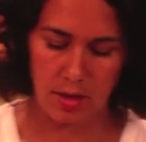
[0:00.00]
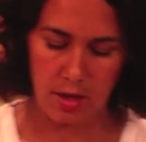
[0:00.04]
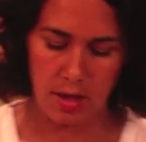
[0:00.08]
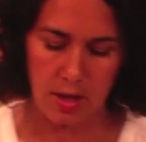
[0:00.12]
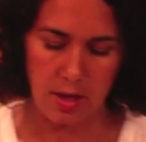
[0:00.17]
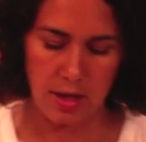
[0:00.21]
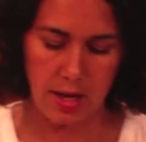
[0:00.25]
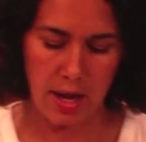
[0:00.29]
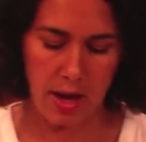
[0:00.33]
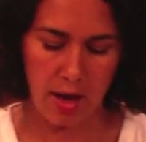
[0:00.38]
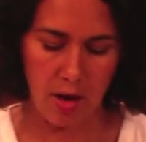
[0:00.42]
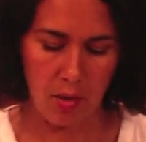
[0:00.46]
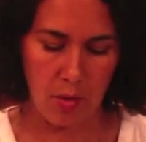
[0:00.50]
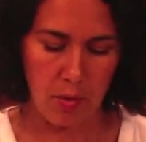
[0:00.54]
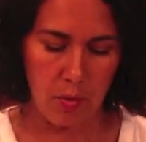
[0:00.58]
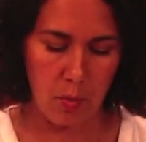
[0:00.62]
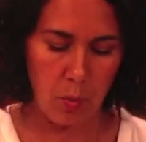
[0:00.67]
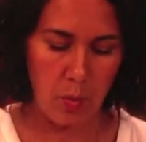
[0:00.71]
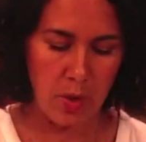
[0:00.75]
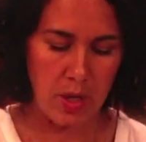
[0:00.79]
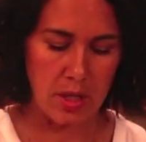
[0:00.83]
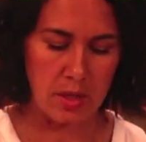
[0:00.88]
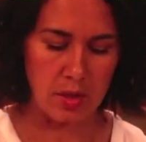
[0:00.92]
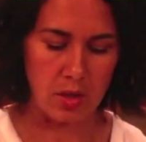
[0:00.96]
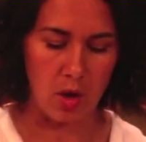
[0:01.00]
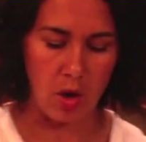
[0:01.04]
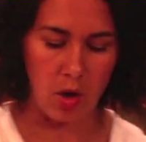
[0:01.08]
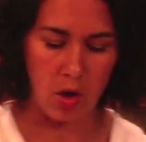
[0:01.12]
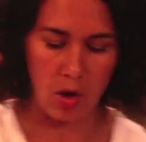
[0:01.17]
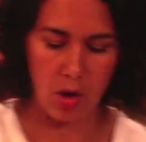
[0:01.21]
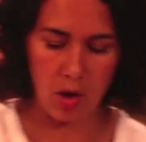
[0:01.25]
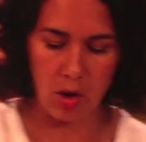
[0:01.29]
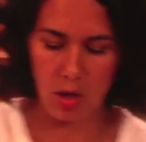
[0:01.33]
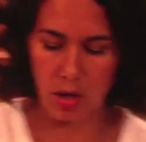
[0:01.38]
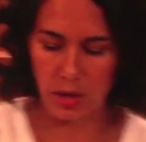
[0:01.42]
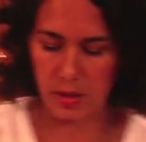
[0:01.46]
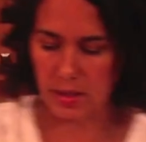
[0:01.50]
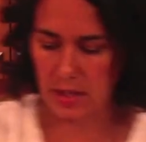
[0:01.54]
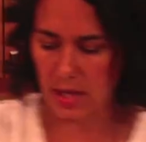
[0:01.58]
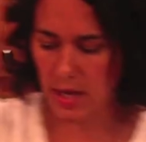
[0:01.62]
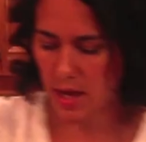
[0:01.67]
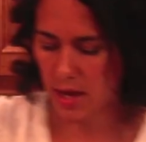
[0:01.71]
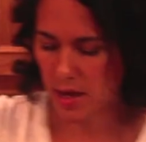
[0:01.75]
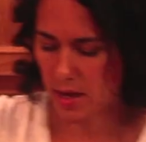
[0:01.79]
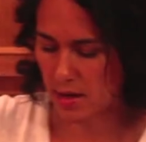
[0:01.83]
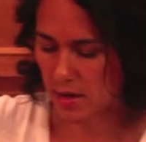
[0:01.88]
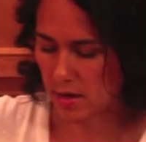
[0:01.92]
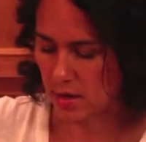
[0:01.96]
Now, when it's all
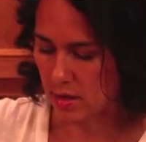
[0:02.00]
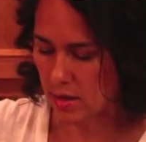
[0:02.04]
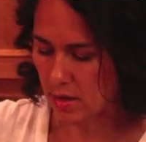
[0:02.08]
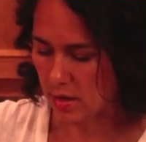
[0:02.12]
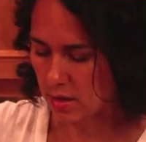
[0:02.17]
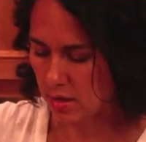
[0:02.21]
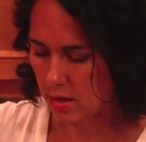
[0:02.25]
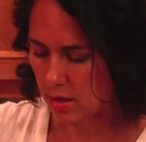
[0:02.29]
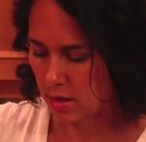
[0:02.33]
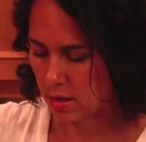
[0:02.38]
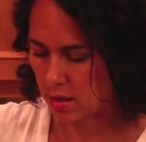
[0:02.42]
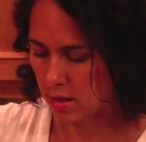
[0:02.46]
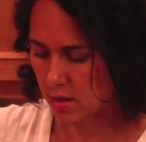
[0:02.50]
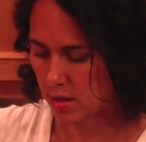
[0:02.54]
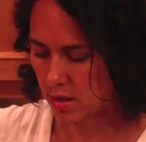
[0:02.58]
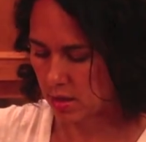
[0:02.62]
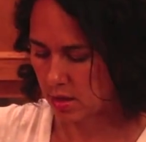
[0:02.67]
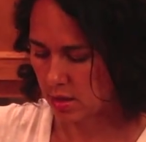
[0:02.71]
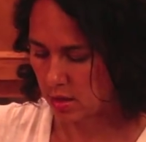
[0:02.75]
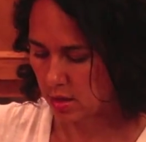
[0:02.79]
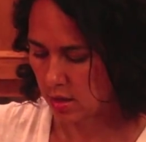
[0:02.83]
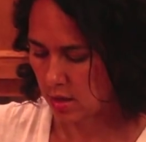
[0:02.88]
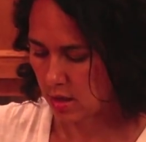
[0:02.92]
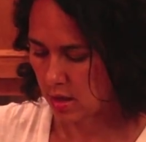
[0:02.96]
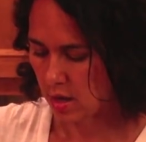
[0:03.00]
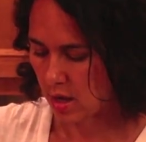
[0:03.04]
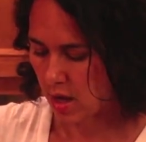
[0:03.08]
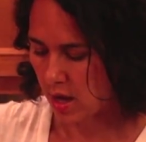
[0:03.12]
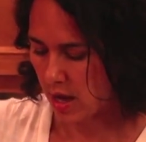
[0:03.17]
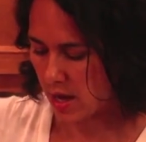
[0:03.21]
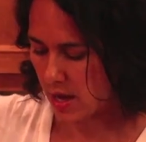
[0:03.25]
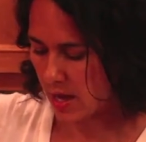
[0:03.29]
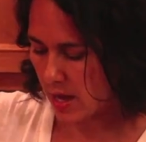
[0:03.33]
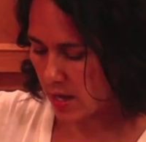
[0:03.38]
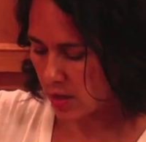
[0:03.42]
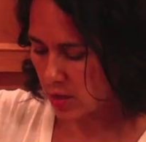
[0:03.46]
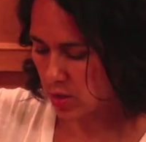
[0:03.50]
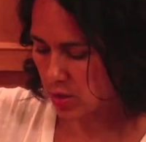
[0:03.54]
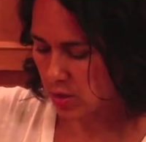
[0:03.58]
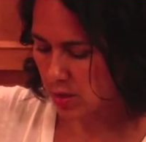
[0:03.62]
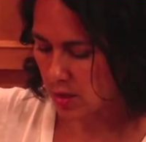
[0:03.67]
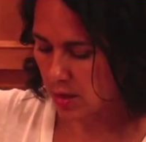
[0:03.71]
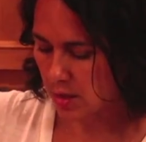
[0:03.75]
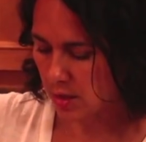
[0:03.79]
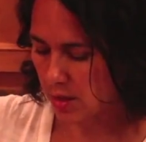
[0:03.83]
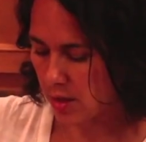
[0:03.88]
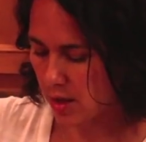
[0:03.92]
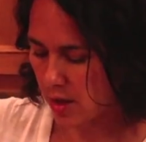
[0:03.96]
done, I actually
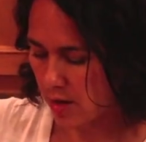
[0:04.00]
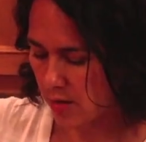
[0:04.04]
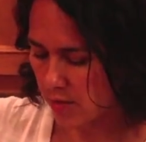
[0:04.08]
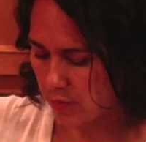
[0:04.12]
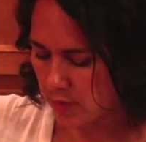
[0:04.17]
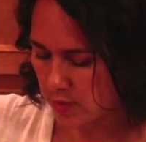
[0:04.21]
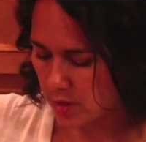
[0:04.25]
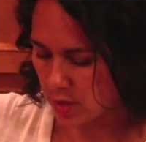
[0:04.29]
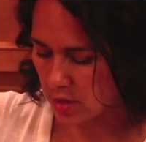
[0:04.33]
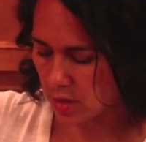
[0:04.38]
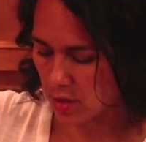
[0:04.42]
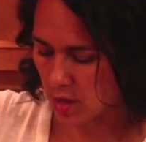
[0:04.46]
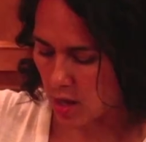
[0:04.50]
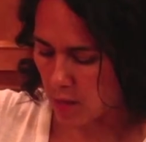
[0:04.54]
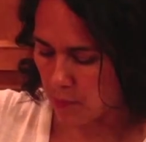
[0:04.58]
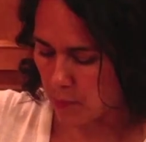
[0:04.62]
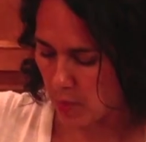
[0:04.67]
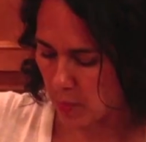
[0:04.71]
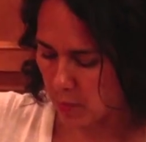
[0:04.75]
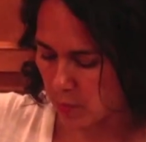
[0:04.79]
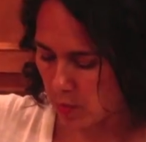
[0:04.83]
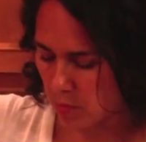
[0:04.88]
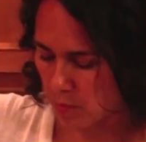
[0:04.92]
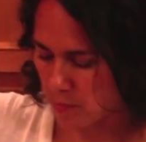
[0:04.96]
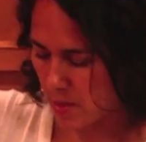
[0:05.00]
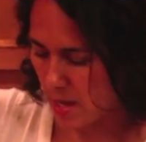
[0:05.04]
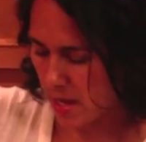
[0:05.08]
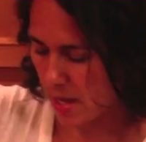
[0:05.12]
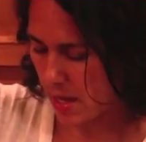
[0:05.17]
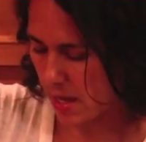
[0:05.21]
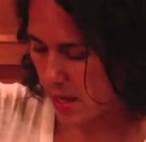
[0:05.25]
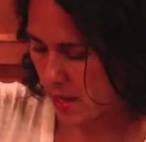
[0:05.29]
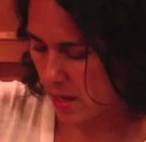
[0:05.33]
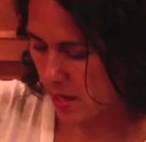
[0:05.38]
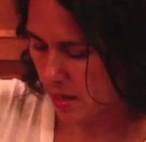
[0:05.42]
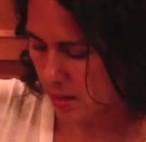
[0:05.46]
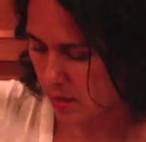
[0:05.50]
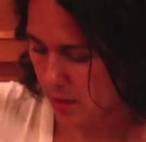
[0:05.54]
love to top it with my egg.